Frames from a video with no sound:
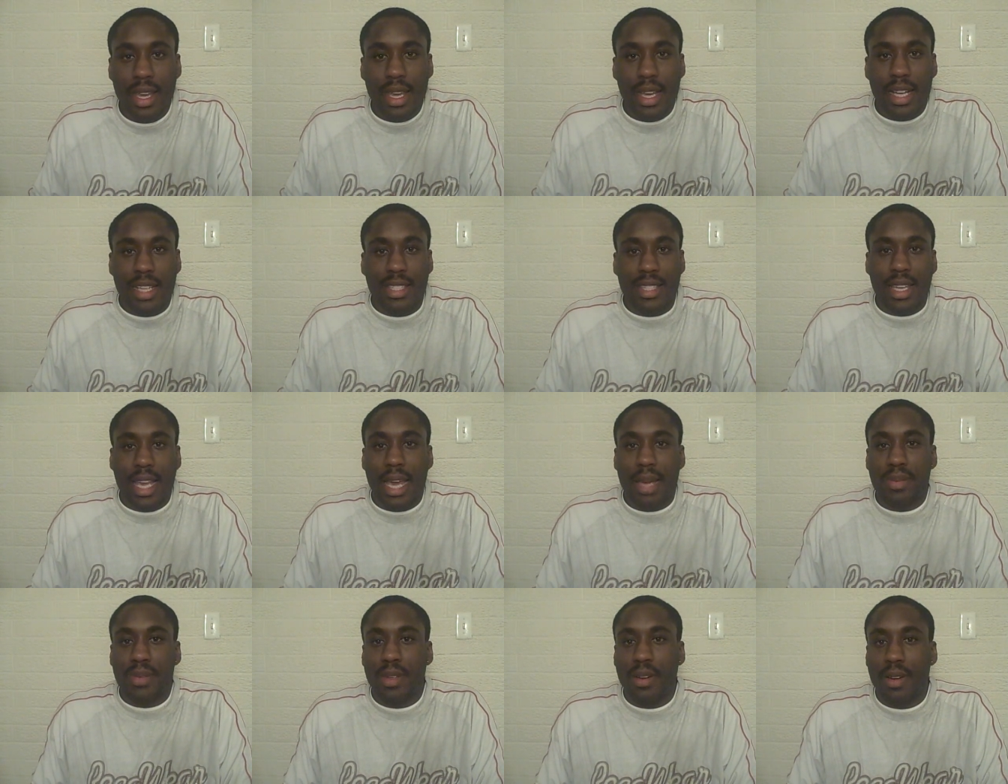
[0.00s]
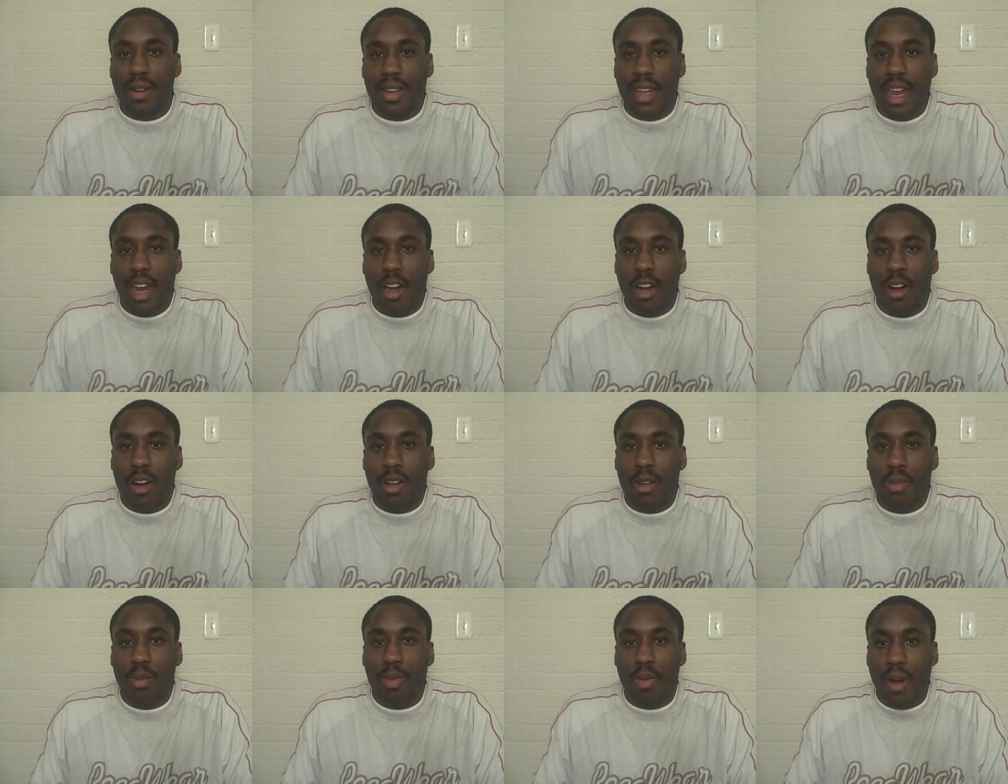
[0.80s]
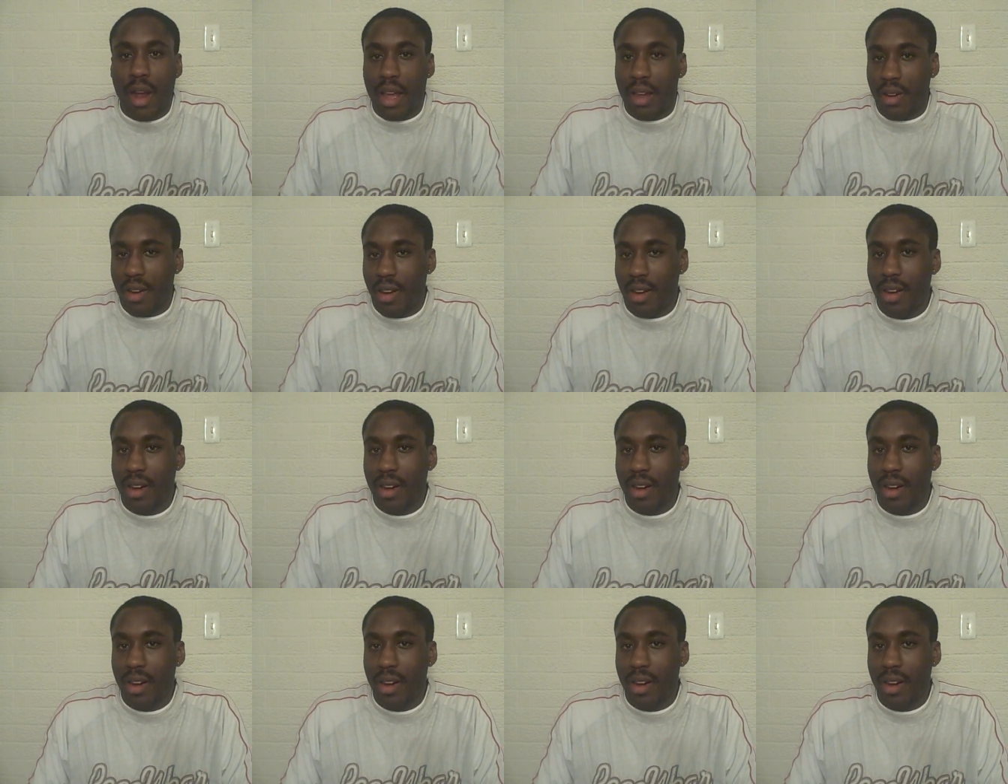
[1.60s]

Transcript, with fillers: He slams on Carol Browner